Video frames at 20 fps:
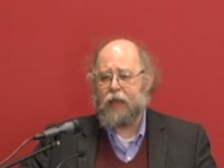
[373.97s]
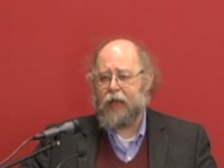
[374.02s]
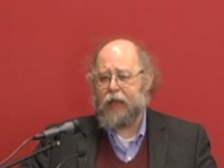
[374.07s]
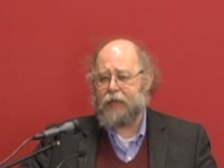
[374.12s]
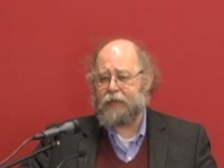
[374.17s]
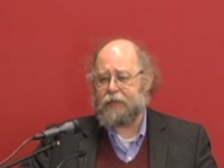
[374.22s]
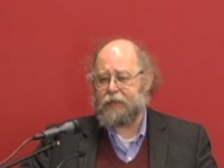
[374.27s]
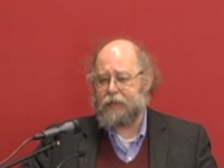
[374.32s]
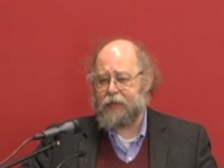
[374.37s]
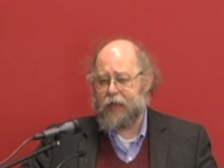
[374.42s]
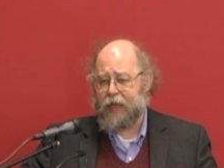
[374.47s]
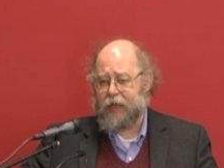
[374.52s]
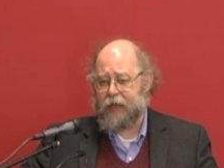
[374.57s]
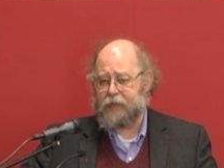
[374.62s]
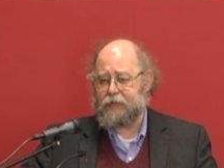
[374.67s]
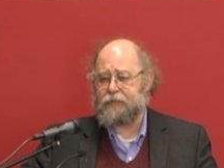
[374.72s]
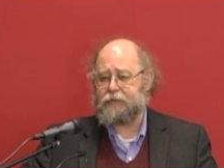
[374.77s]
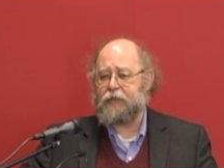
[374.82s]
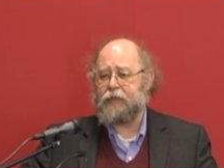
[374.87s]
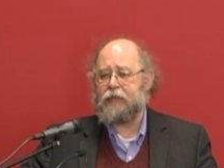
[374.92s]
and it
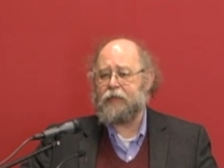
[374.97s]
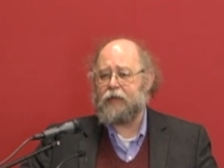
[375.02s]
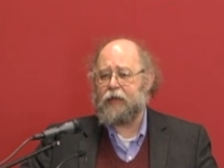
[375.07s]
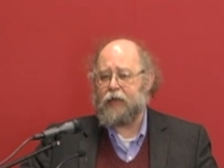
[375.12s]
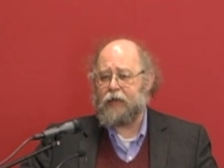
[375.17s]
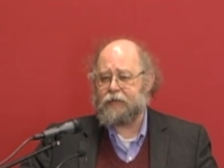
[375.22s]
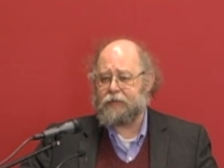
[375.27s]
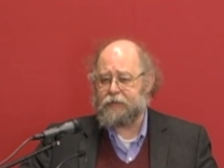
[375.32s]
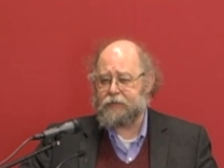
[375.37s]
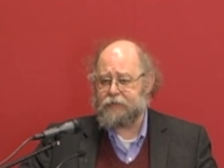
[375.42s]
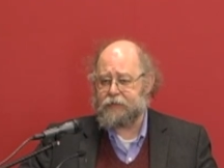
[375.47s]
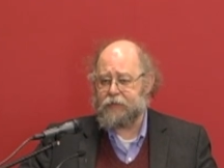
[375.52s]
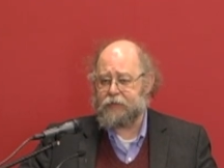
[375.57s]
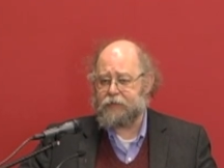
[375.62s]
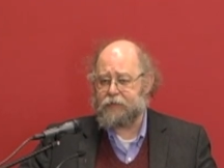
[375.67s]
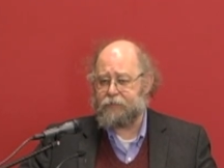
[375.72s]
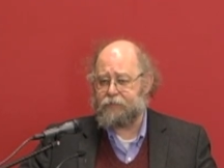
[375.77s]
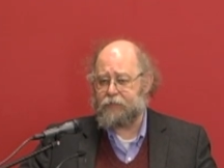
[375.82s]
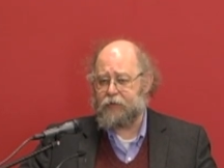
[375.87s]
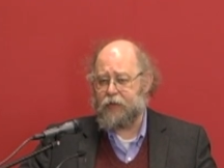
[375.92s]
has a
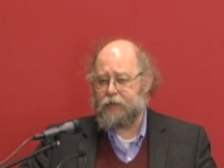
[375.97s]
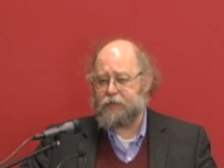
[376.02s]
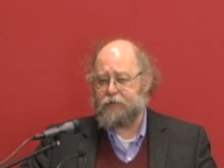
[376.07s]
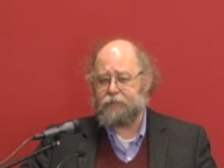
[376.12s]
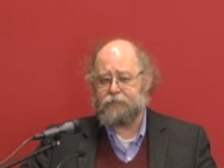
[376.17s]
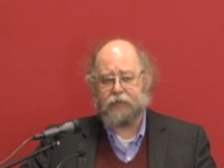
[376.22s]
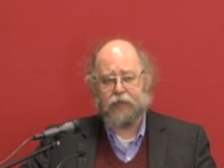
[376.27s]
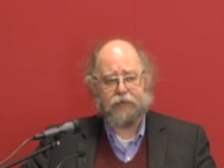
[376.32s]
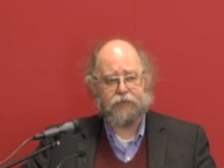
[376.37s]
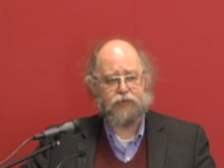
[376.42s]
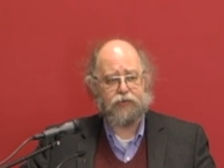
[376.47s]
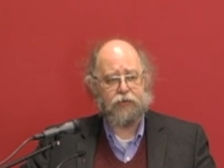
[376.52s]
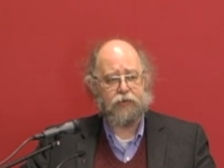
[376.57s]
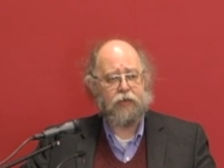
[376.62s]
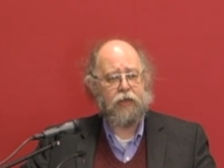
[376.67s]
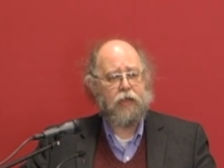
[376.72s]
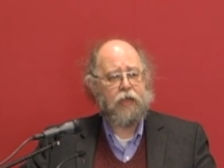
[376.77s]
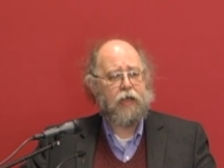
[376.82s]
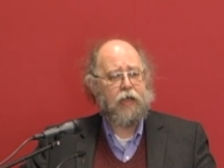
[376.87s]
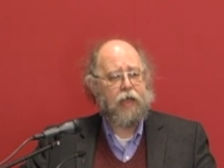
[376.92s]
distinctive kind of nature.